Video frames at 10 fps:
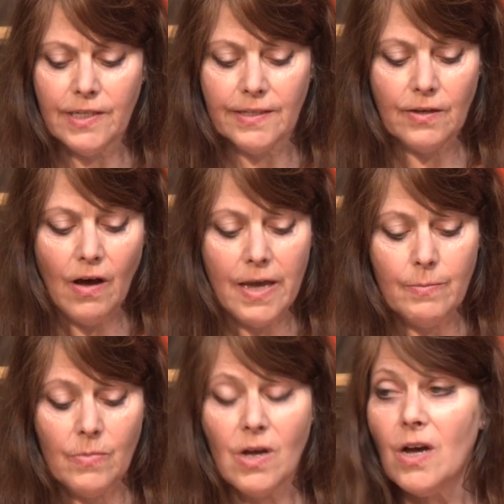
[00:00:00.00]
in
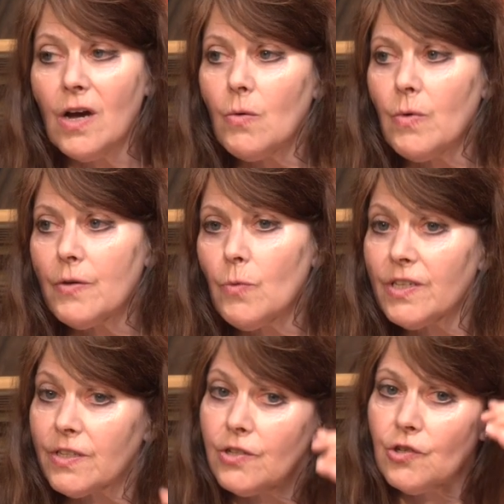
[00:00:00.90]
time where the
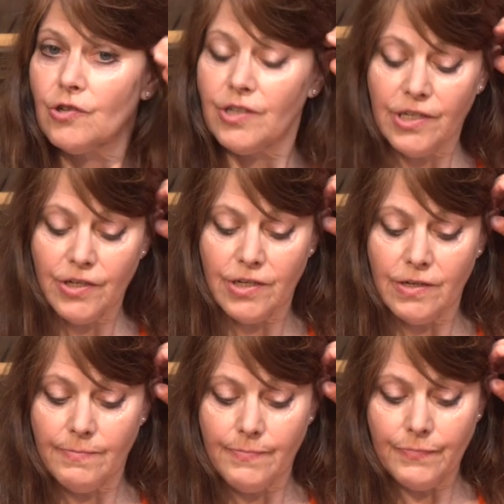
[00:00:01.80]
Western
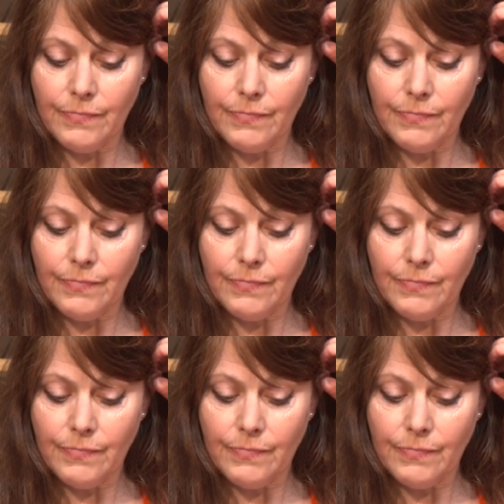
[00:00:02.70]
tradition